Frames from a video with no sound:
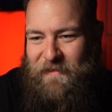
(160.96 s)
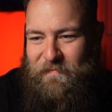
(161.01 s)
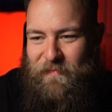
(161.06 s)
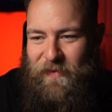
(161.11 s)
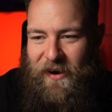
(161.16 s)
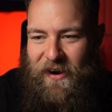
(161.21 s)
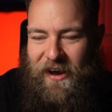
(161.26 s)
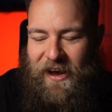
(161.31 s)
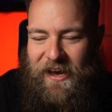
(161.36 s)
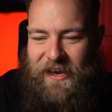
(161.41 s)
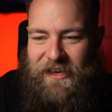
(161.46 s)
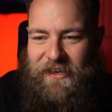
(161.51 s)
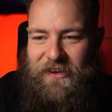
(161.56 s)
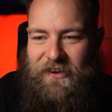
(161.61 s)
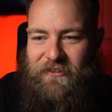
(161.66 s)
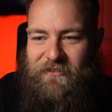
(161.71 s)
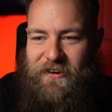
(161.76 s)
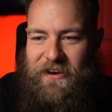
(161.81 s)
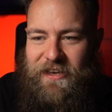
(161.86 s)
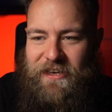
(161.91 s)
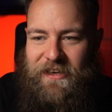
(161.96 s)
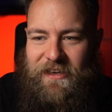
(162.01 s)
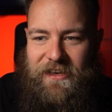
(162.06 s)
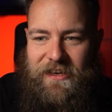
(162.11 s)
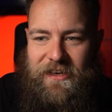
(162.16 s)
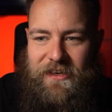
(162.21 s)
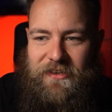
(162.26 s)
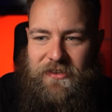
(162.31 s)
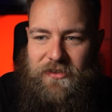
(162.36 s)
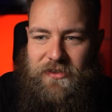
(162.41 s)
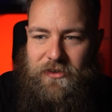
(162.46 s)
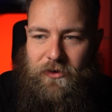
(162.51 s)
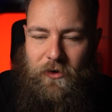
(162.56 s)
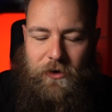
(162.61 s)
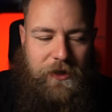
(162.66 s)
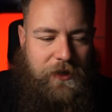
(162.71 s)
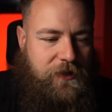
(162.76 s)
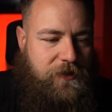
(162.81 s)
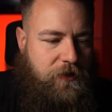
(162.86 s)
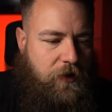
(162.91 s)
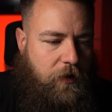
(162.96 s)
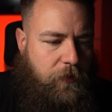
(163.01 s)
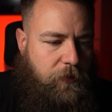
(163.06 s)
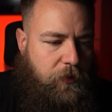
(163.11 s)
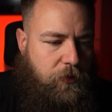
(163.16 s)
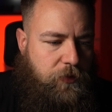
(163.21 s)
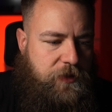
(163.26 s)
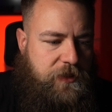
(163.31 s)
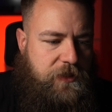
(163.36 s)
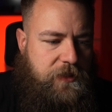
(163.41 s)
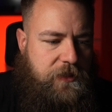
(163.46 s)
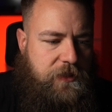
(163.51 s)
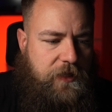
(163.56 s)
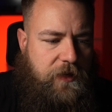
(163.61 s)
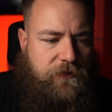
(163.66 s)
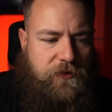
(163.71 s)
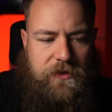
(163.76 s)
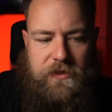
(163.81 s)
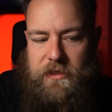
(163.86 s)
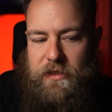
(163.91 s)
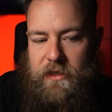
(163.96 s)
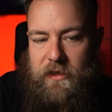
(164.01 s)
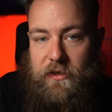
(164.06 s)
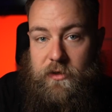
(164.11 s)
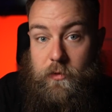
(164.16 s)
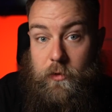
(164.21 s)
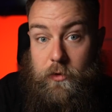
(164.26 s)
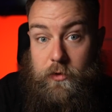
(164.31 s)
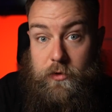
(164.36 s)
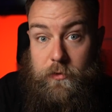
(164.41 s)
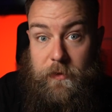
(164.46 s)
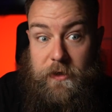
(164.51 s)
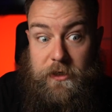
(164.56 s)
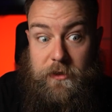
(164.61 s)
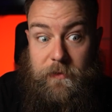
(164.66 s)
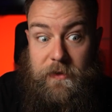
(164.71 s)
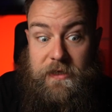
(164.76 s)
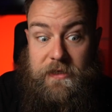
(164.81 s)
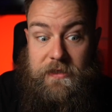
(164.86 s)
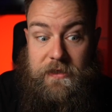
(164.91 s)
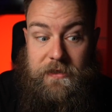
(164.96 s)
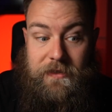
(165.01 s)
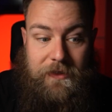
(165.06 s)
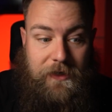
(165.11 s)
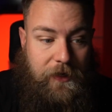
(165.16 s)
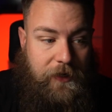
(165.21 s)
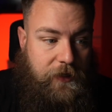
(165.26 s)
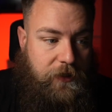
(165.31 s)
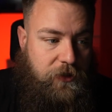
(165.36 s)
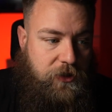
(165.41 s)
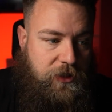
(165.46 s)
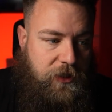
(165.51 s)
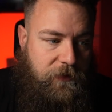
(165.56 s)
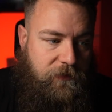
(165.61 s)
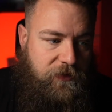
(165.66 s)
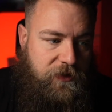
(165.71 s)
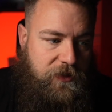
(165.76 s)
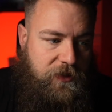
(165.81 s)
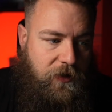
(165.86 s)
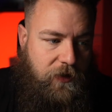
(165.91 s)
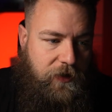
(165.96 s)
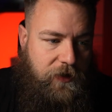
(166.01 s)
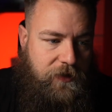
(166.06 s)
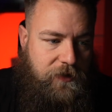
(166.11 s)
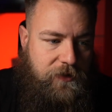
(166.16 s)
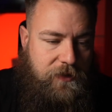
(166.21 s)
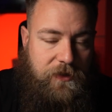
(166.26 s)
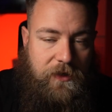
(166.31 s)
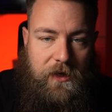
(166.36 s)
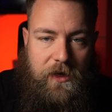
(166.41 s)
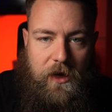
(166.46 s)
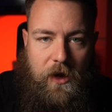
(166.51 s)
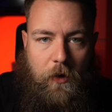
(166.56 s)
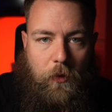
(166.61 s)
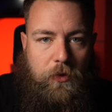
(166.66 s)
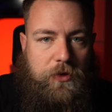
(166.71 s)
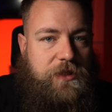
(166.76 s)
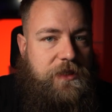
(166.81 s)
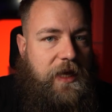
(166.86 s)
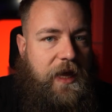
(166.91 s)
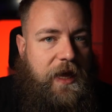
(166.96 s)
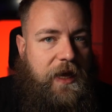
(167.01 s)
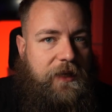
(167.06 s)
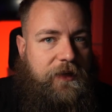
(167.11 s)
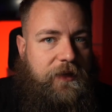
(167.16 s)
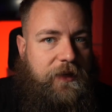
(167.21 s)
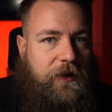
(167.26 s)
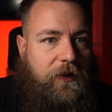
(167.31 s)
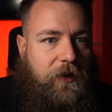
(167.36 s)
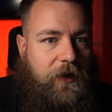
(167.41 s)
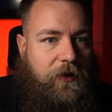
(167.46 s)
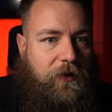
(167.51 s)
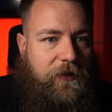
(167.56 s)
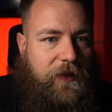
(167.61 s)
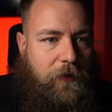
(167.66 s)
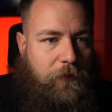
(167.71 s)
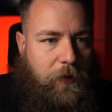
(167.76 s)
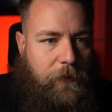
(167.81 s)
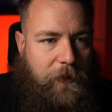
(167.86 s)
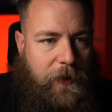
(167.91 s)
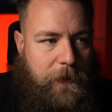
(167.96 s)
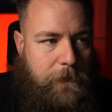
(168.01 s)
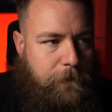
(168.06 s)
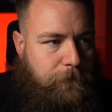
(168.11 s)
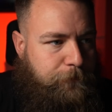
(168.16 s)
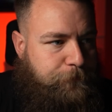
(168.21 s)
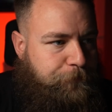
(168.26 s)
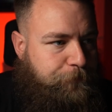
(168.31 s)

But a great stock example. 17-inch wheels, which makes them easier to clean and cheap for tyres. What's the handling like on that one, mate?